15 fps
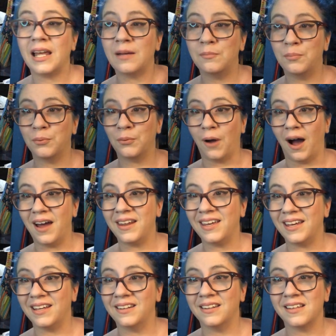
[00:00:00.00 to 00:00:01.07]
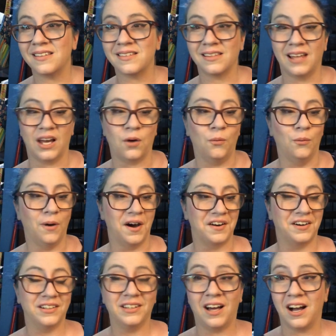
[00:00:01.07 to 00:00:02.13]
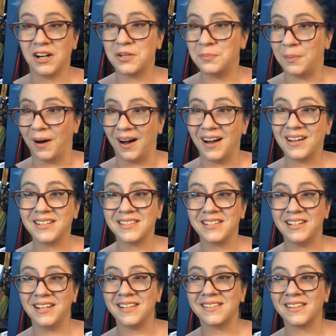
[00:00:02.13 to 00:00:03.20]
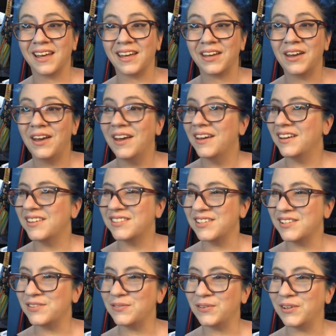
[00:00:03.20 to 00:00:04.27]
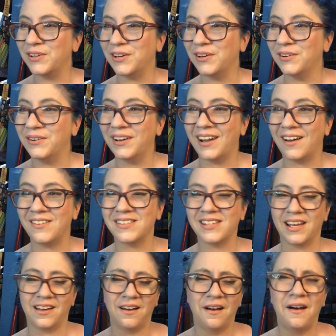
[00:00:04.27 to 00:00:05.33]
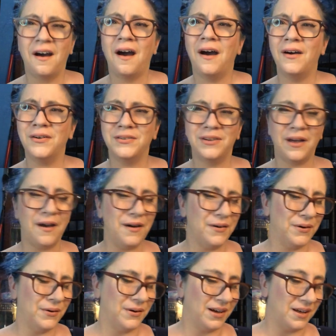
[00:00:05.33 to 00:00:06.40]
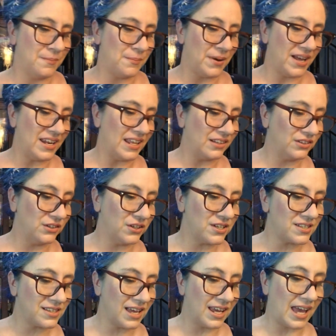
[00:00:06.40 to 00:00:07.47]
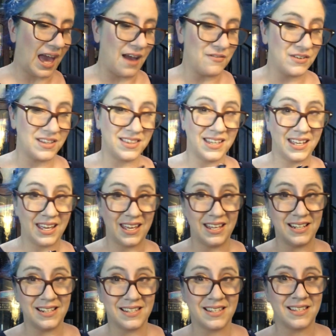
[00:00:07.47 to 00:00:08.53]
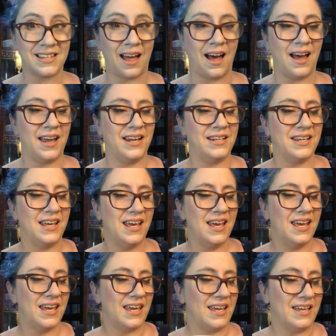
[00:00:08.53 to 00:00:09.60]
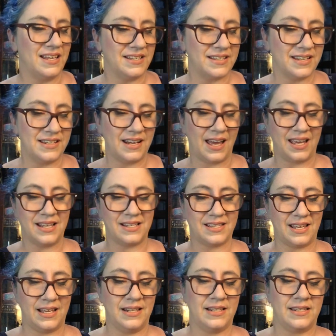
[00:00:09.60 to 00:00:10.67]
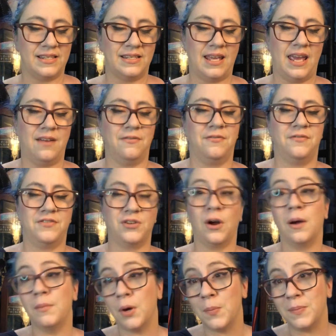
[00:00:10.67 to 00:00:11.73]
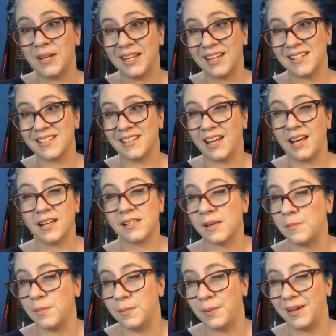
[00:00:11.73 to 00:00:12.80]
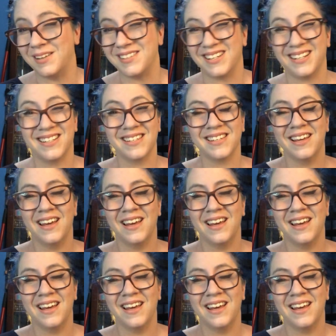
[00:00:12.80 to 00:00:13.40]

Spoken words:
like brought in this like waterlogged box and he's like, "Is this for you?" And I was like, "Oh no." But it looks like everything inside is nice and safe. So I'm opening it tonight because I'm impatient.